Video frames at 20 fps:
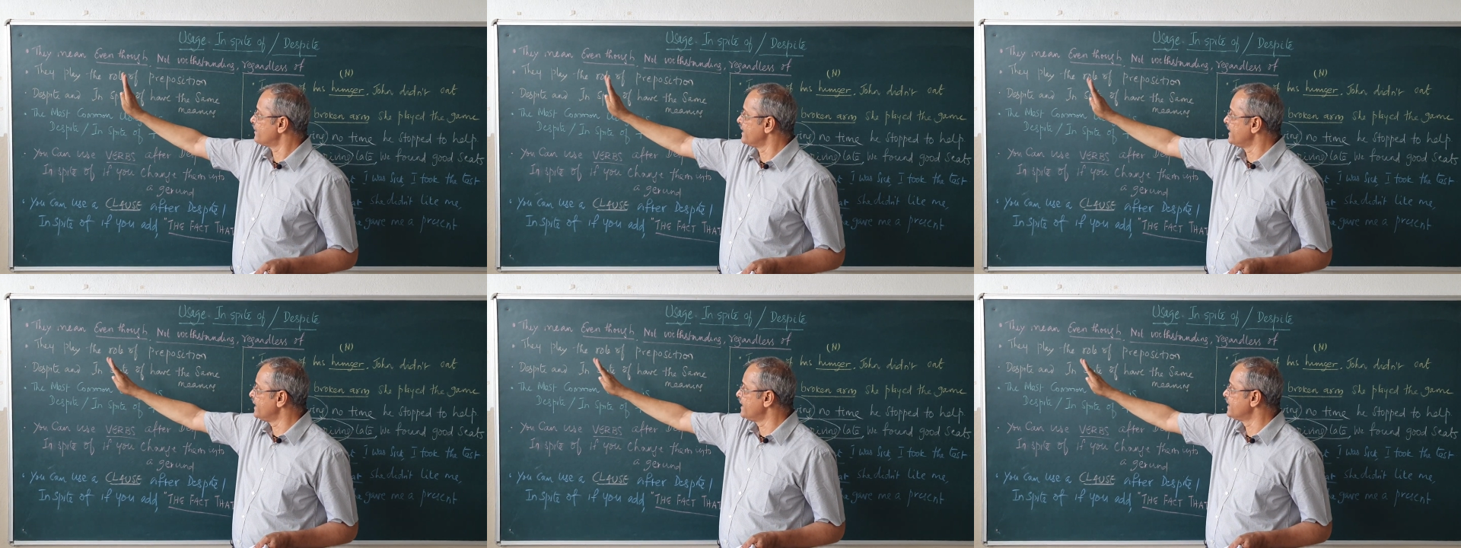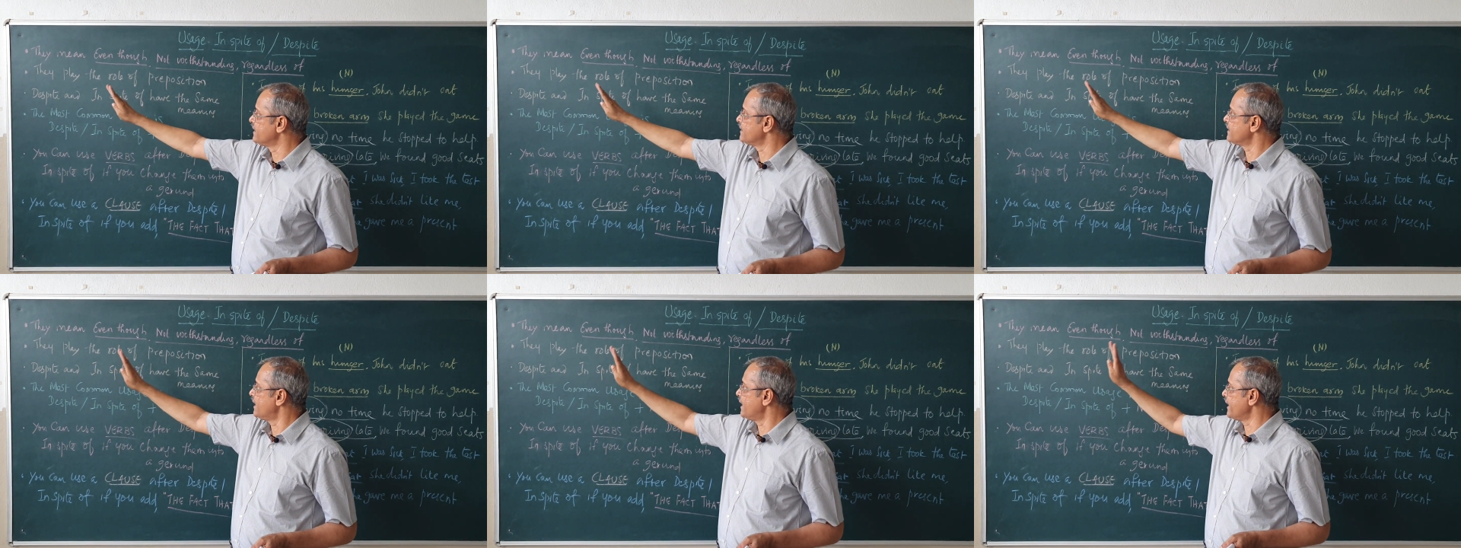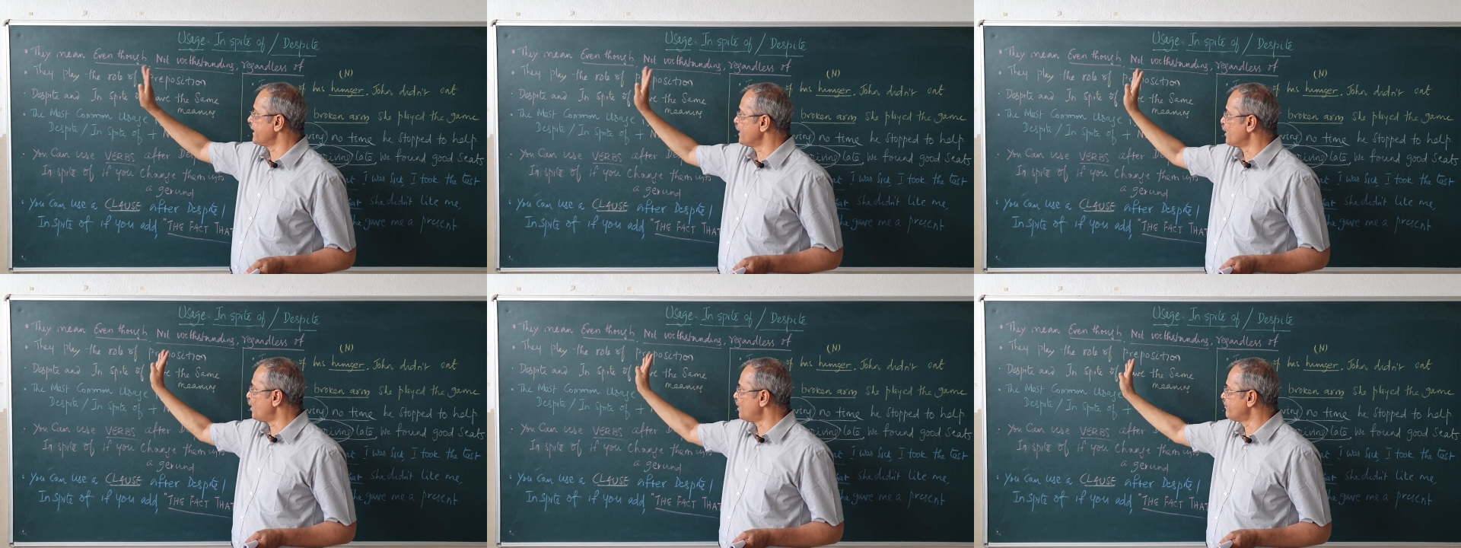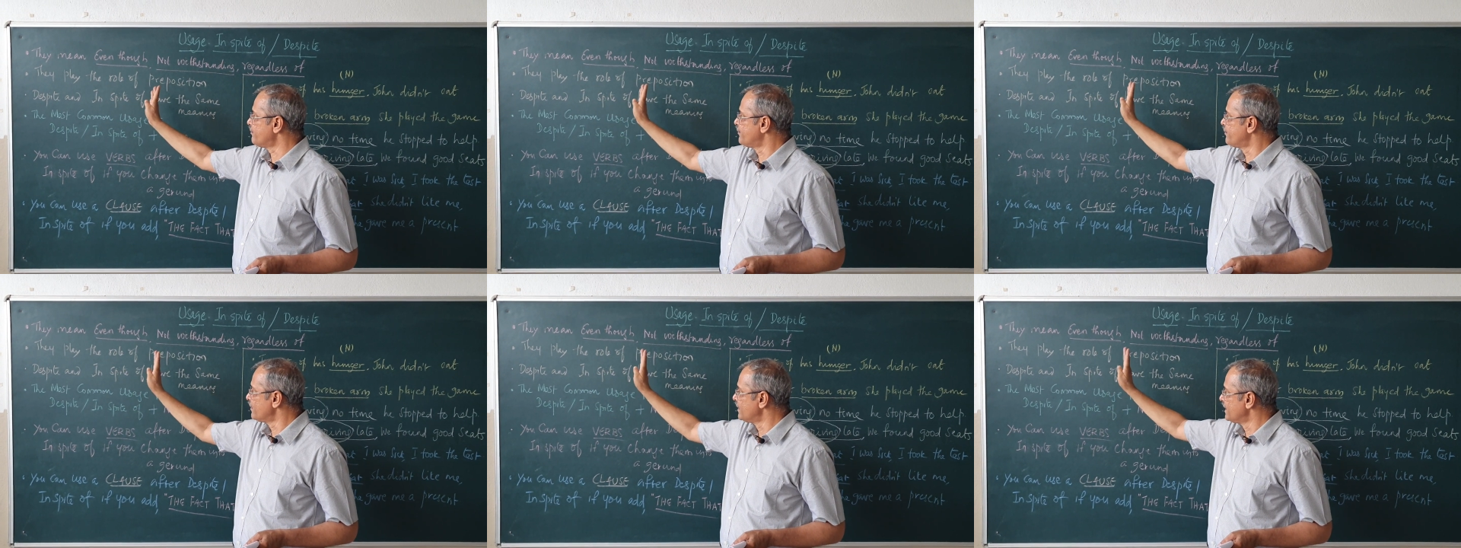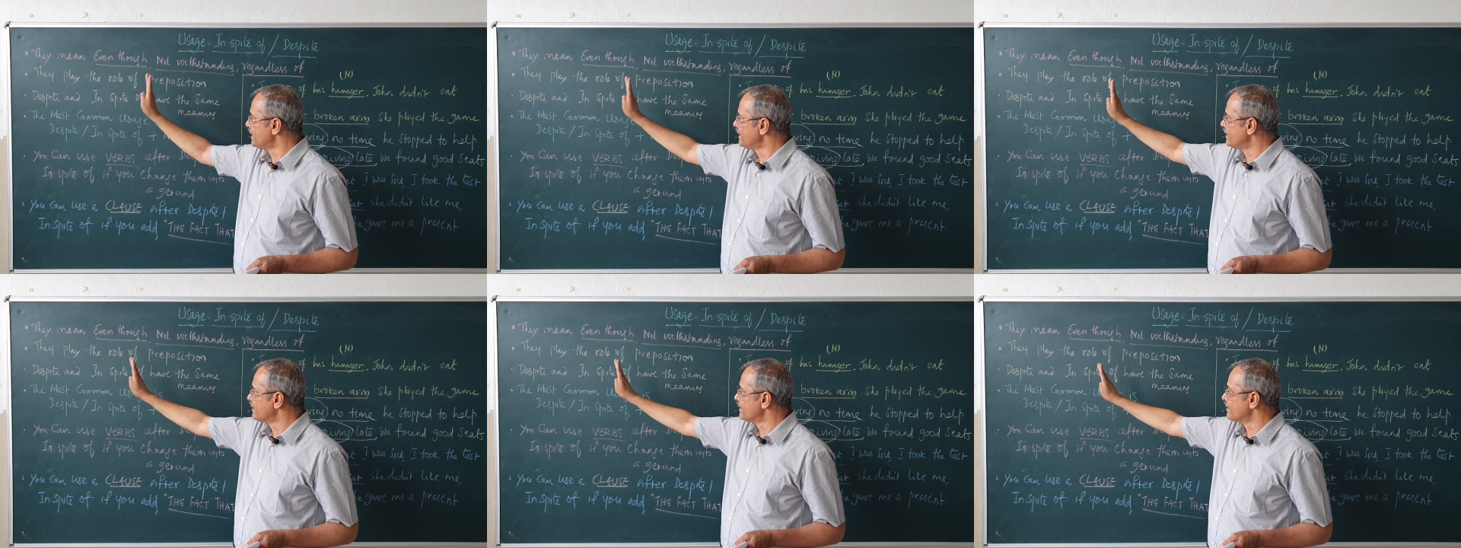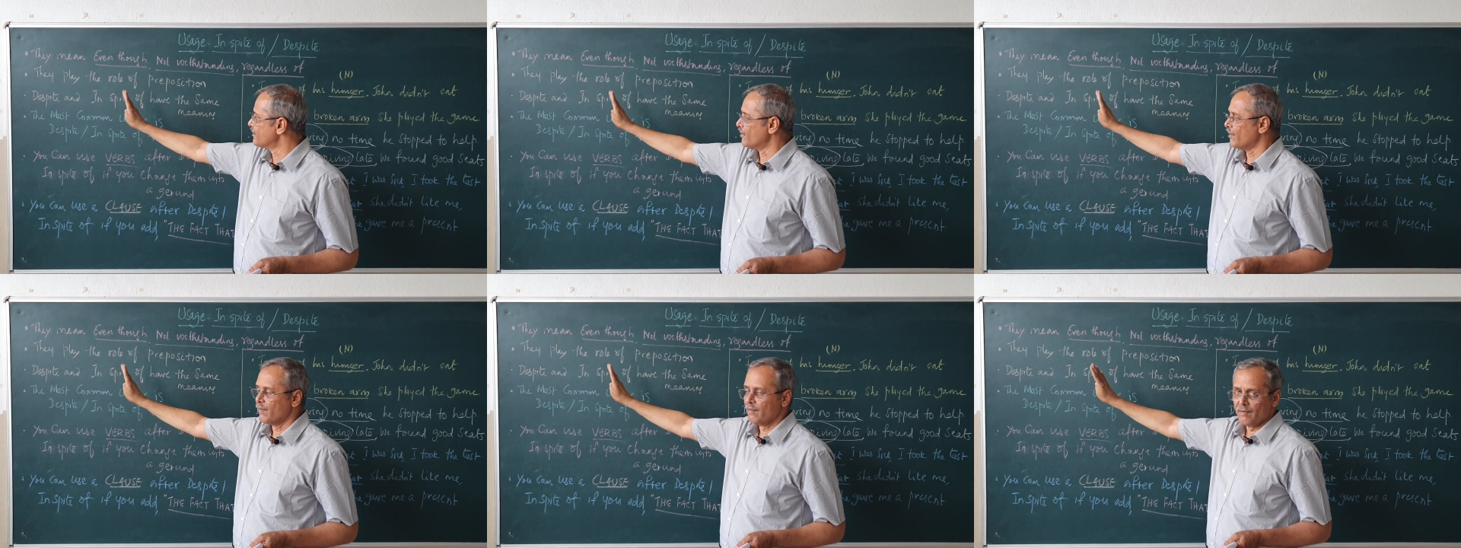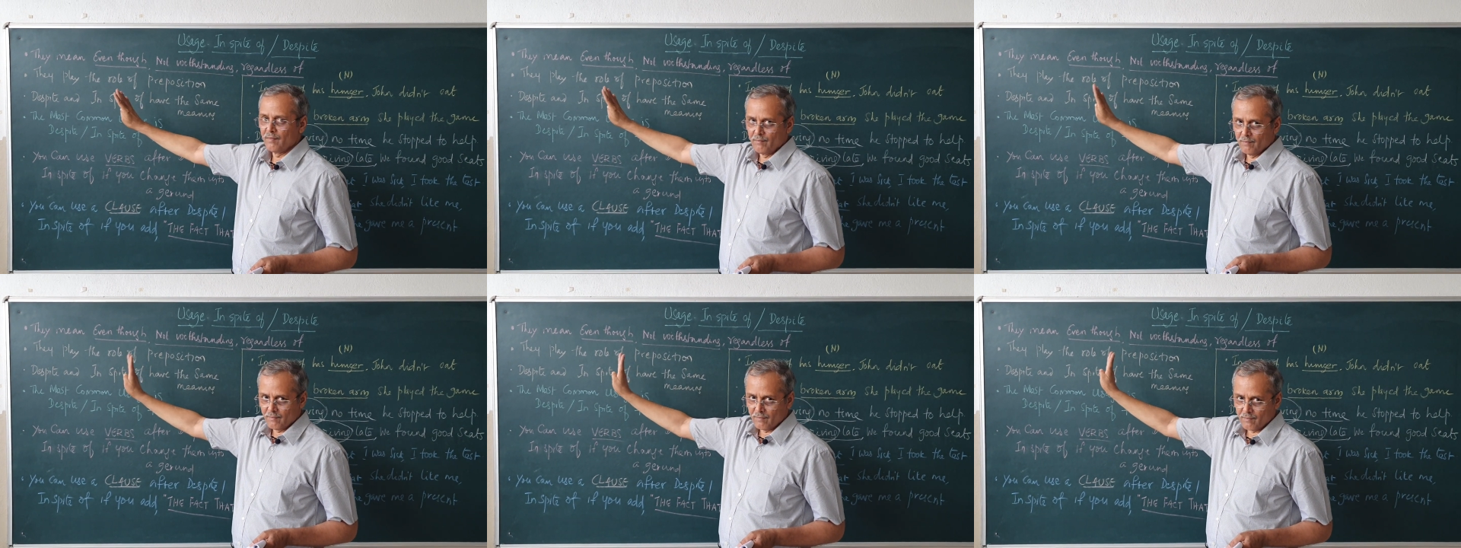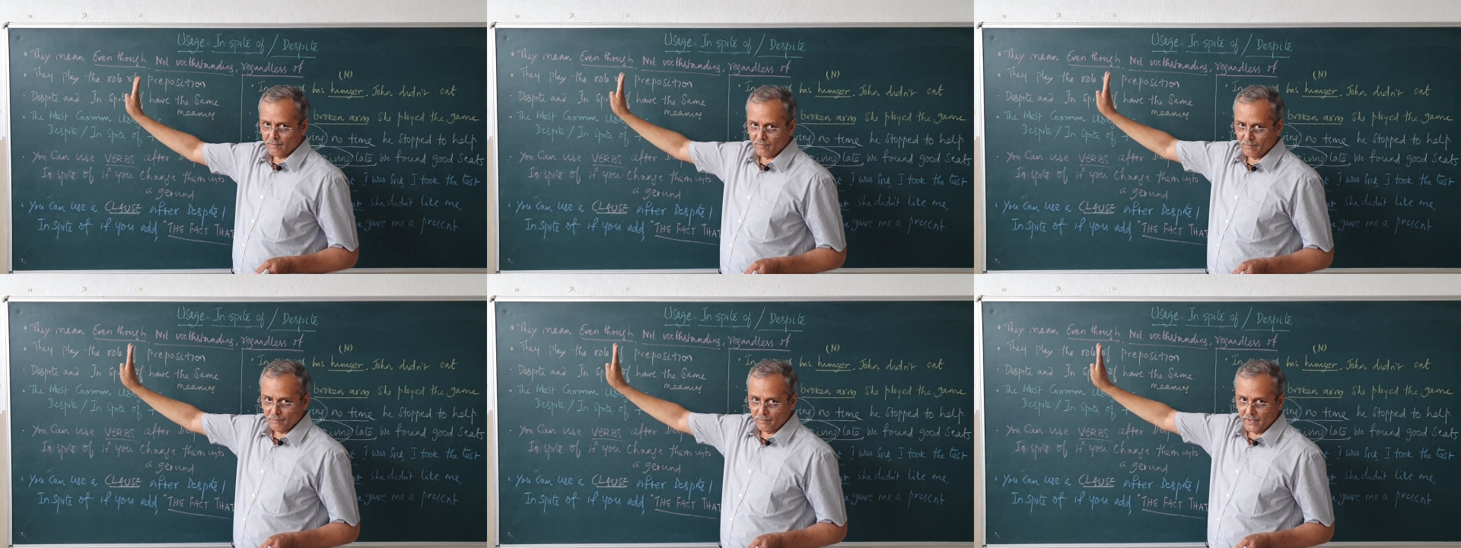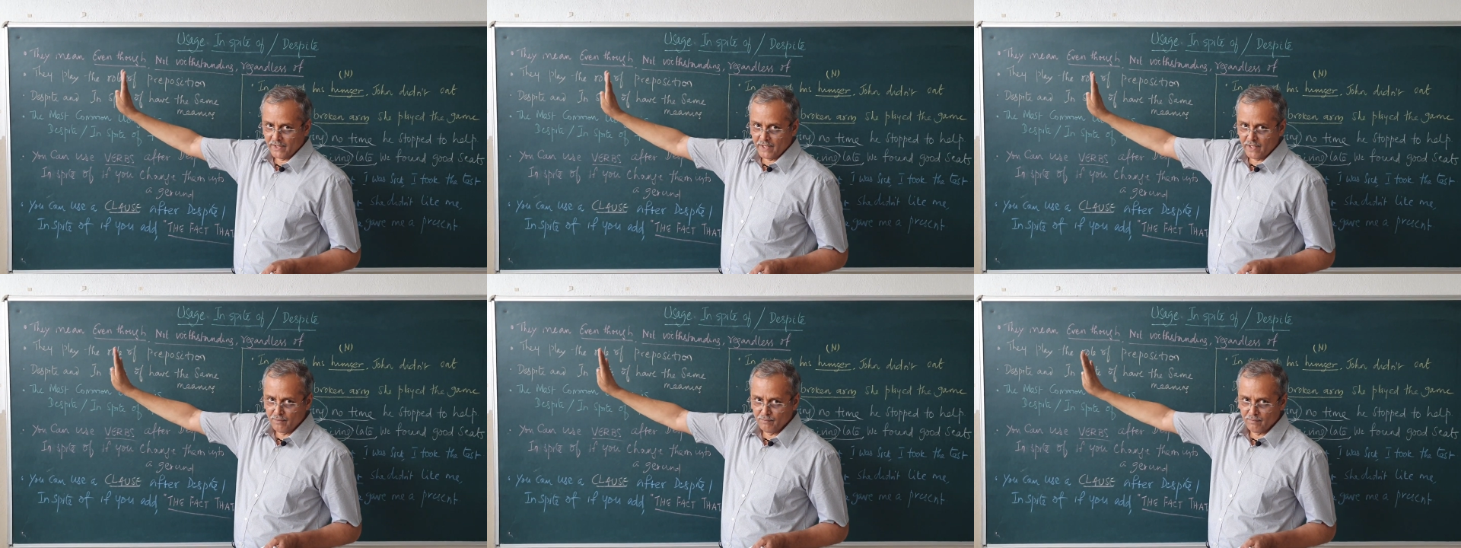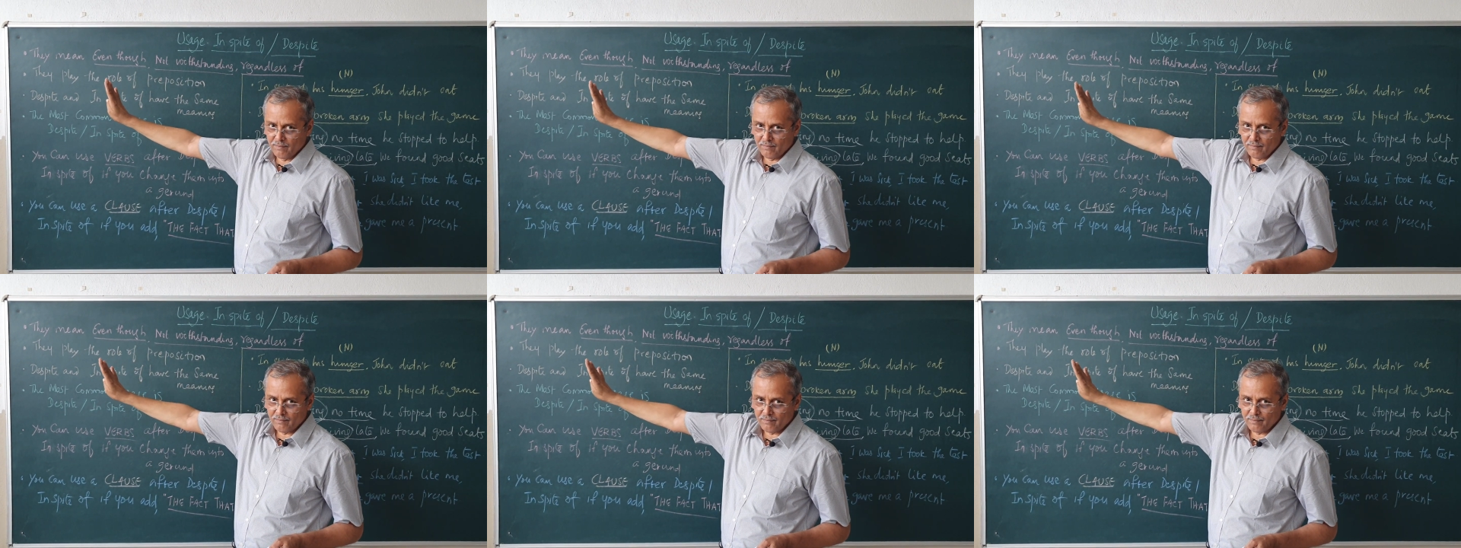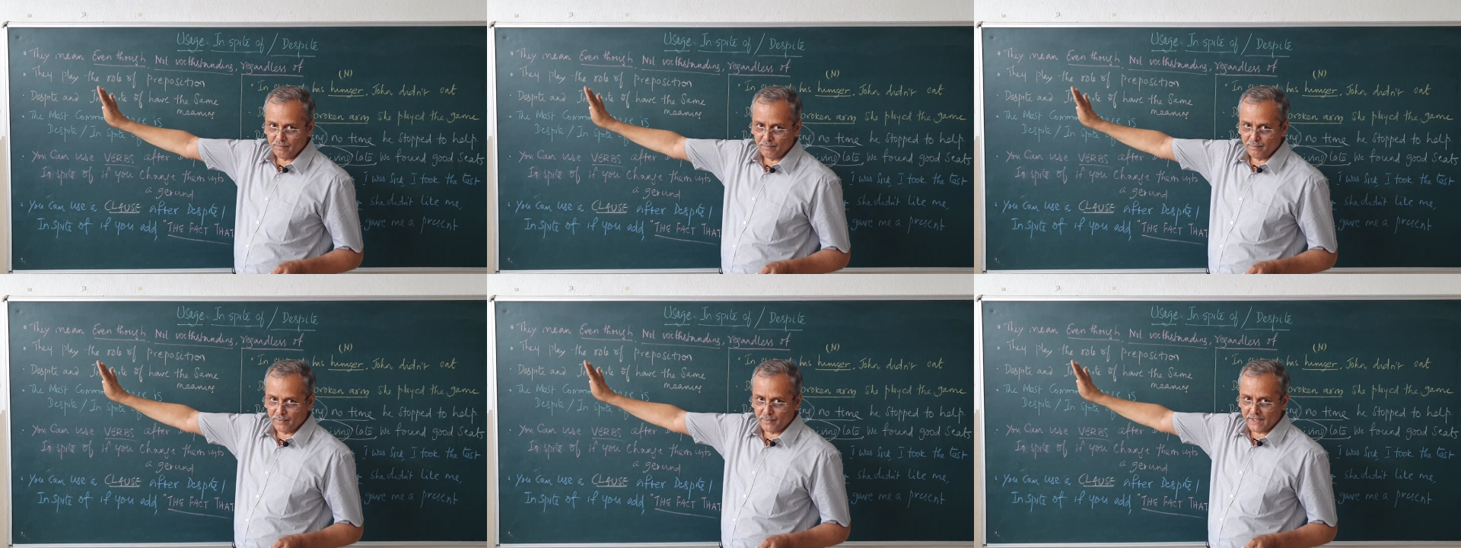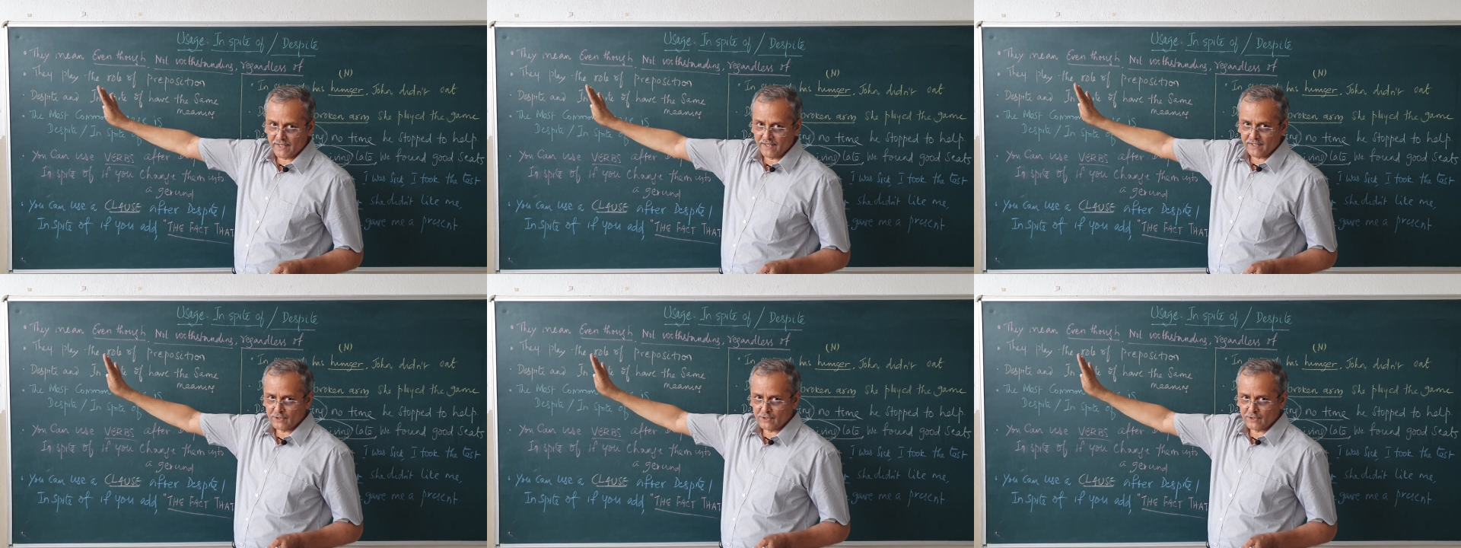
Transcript: in and of. In prior